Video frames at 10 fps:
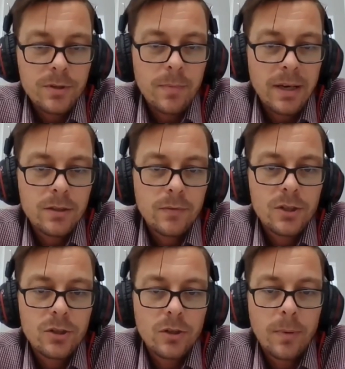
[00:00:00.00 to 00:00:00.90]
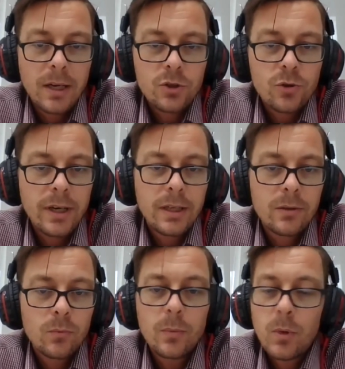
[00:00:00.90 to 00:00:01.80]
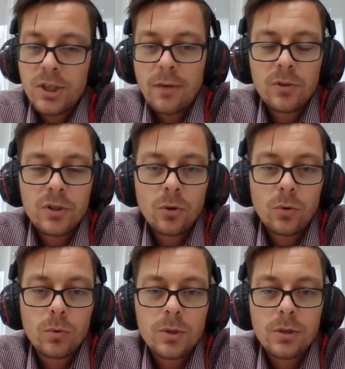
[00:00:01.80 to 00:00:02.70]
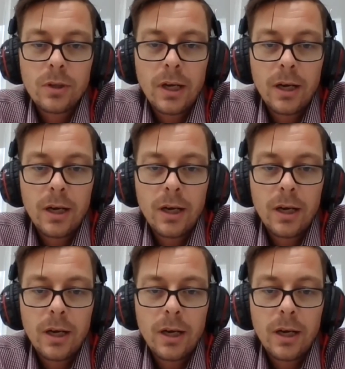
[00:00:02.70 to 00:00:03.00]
was a massive issue about training. Whichever tools